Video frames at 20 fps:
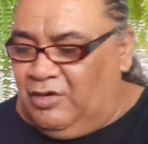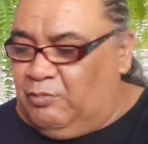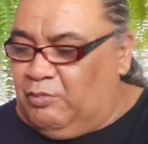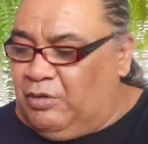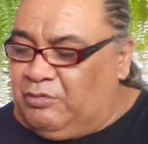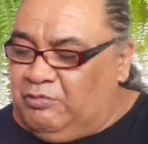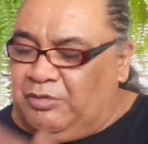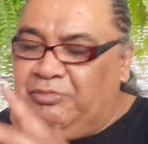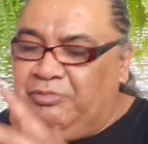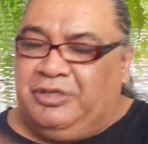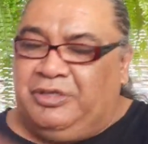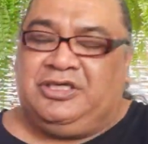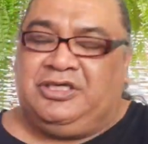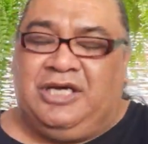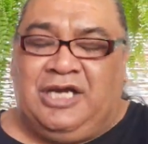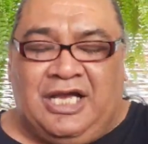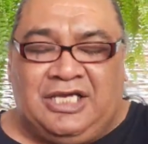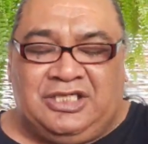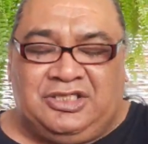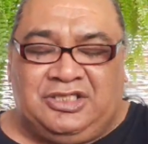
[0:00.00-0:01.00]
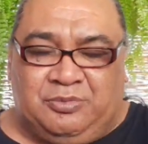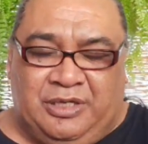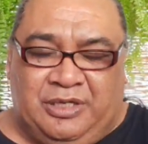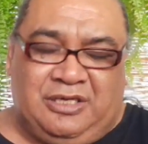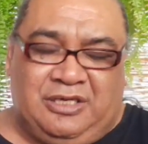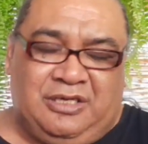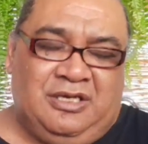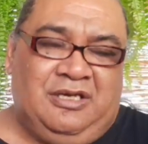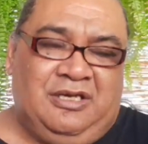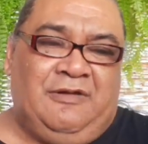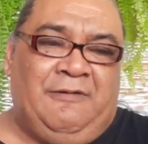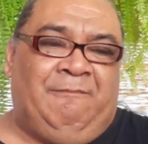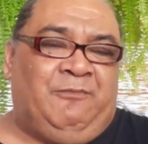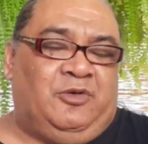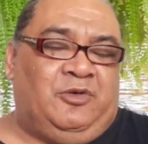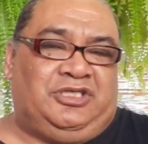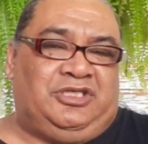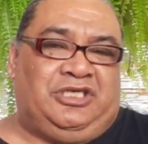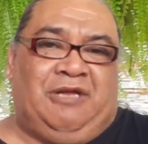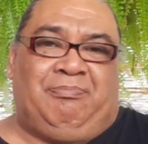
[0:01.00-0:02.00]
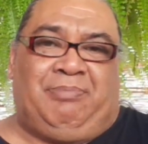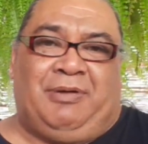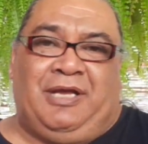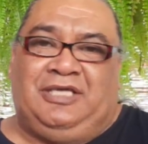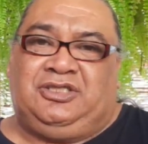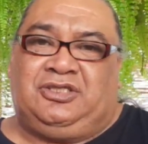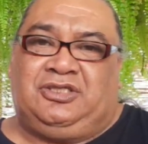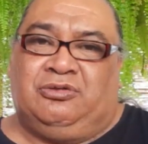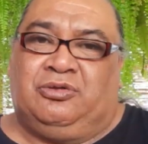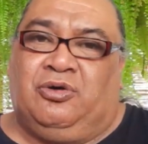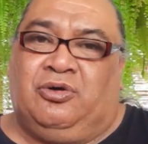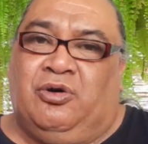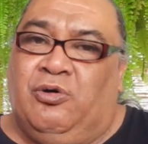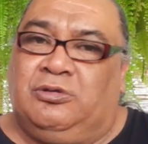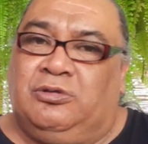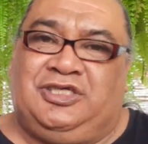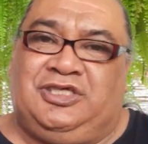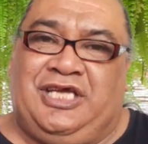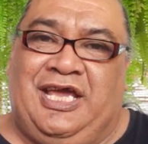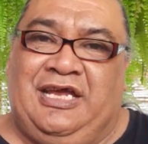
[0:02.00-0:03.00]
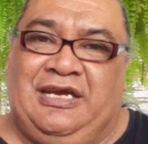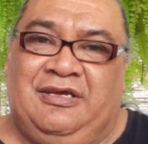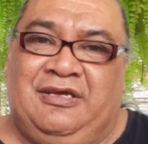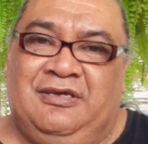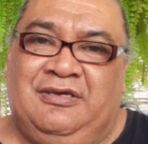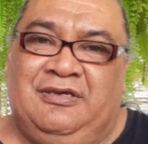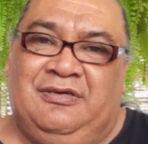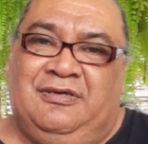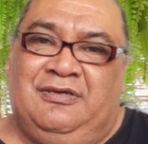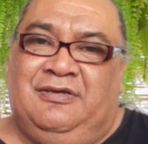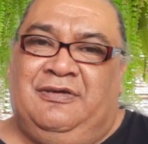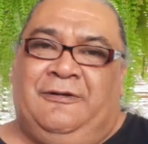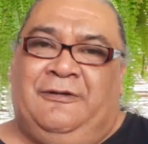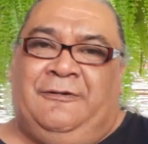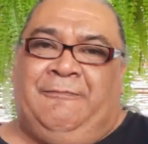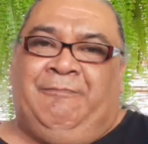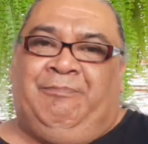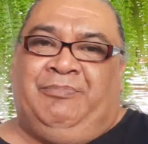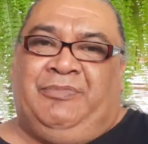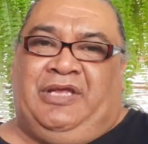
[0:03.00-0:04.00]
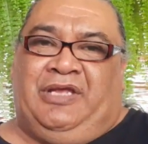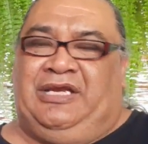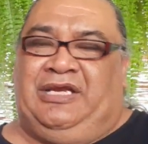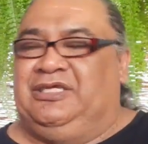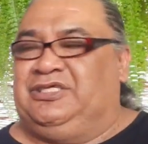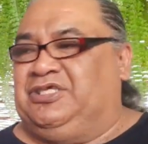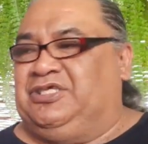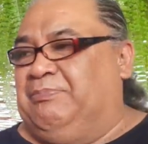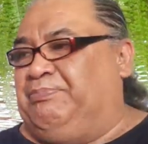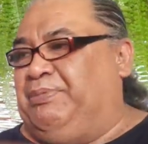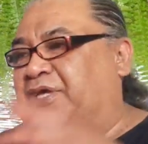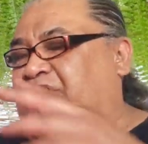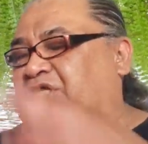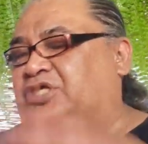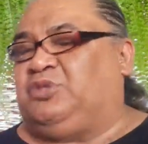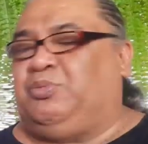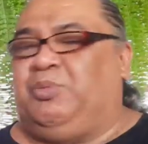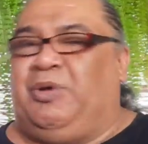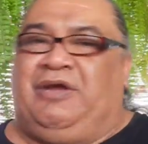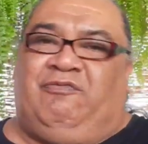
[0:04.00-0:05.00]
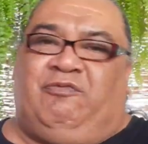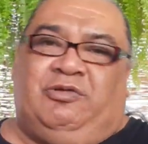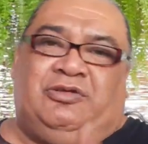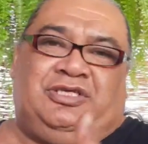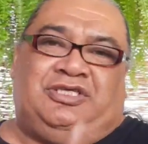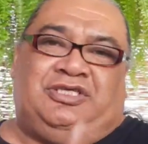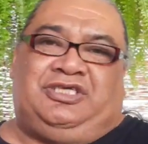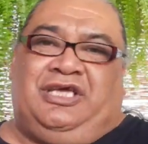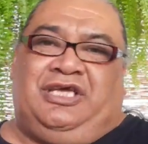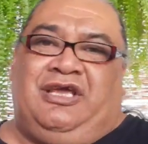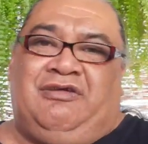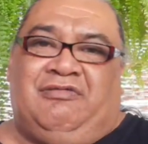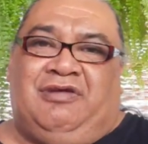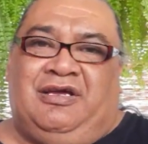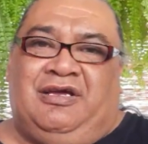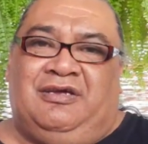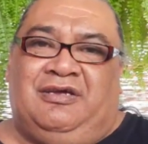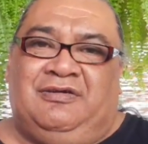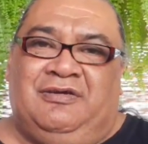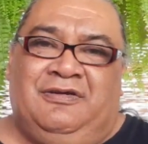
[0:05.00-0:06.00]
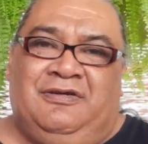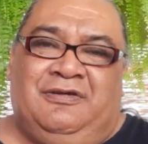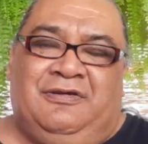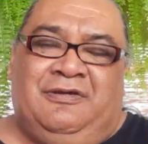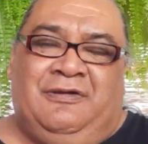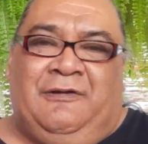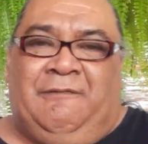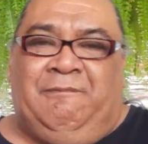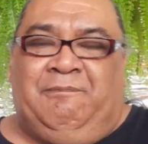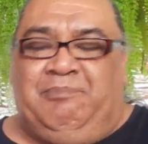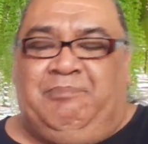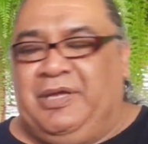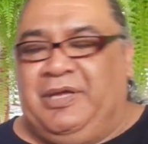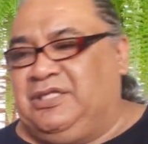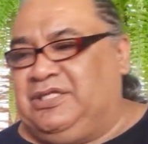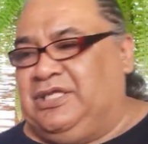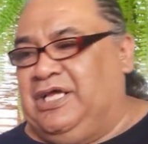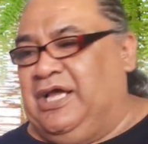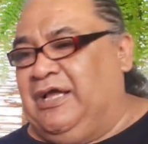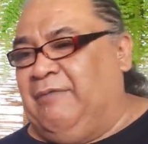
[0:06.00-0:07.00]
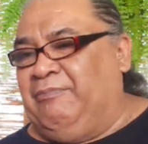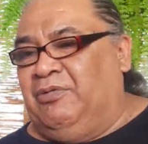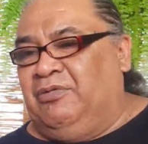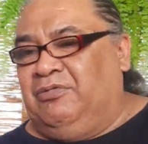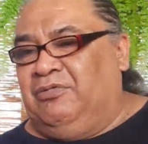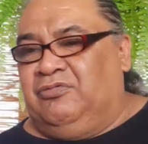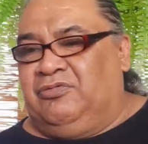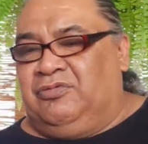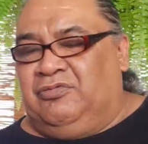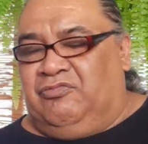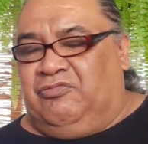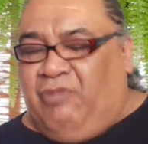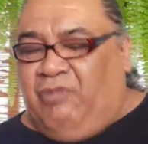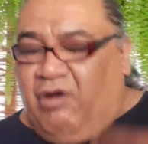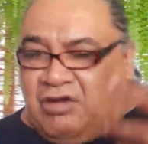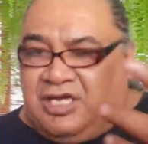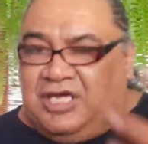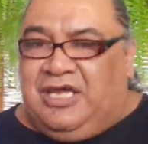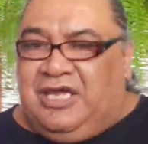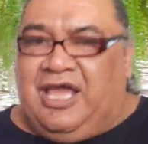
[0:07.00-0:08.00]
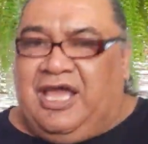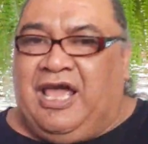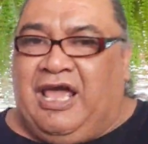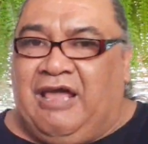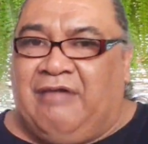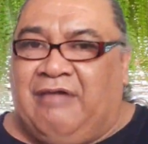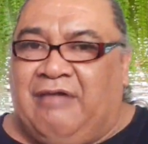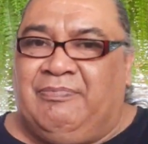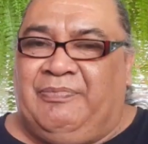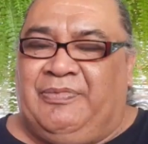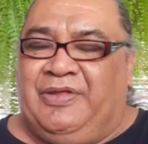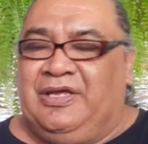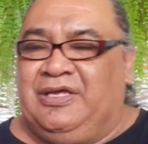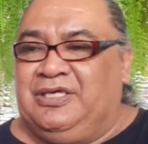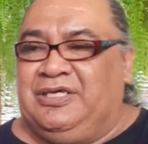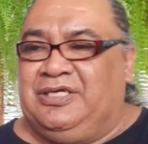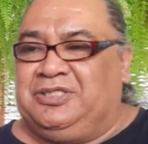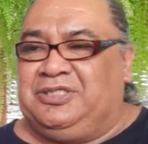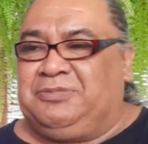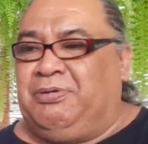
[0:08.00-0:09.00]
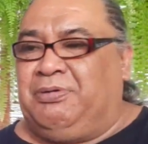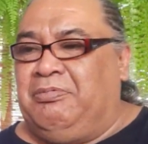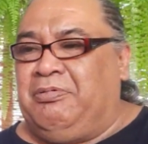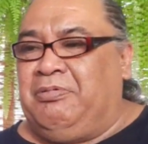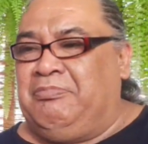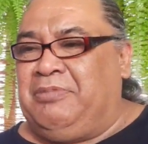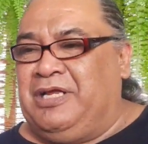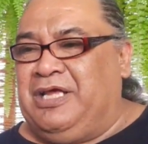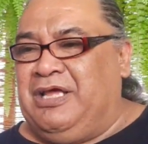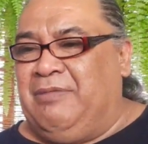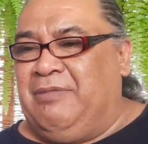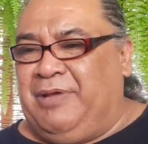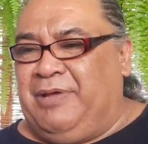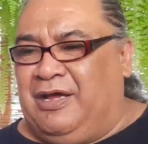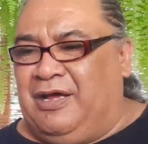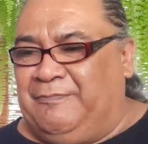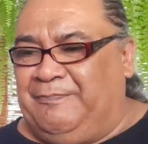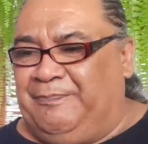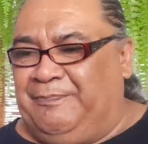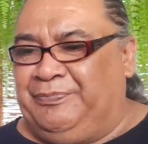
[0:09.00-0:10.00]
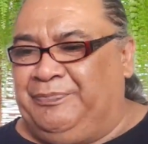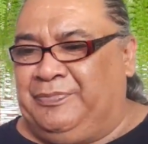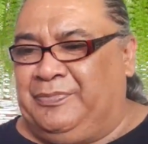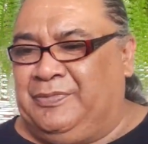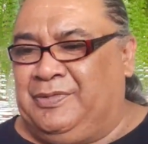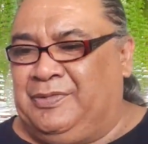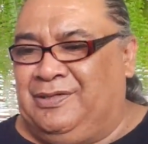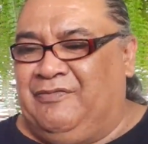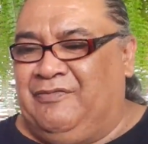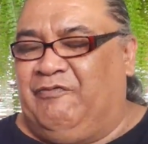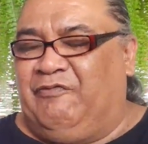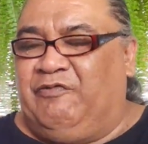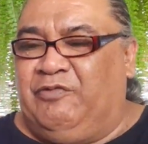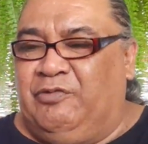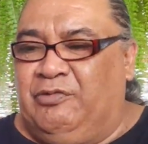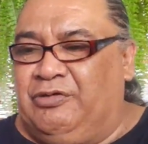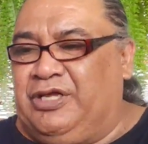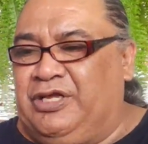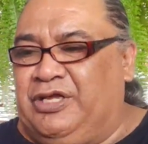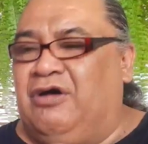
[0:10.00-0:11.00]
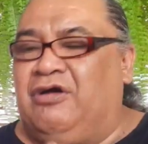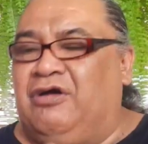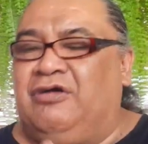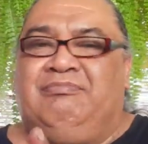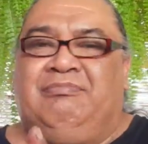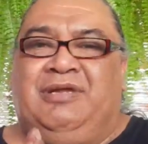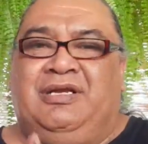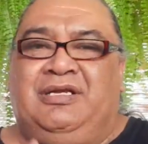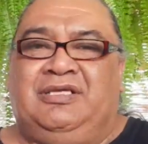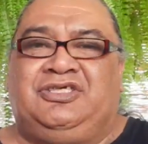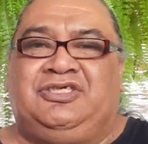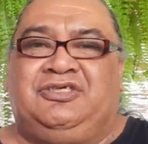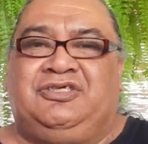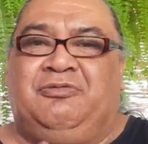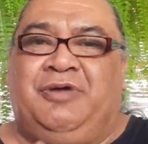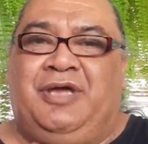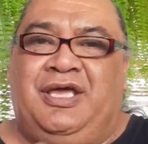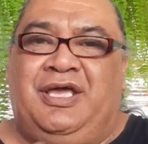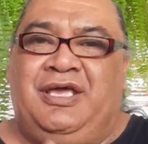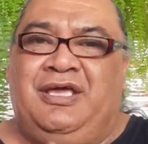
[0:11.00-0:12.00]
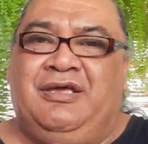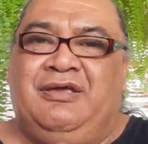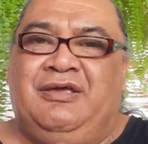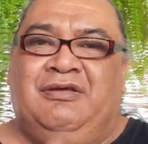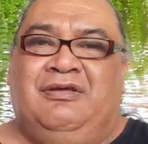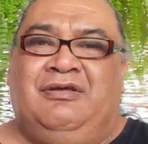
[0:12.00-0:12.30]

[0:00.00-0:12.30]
was in a place called Hall's Head. And it's the biggest one for this area. But Rockingham is probably about 40-odd minutes away.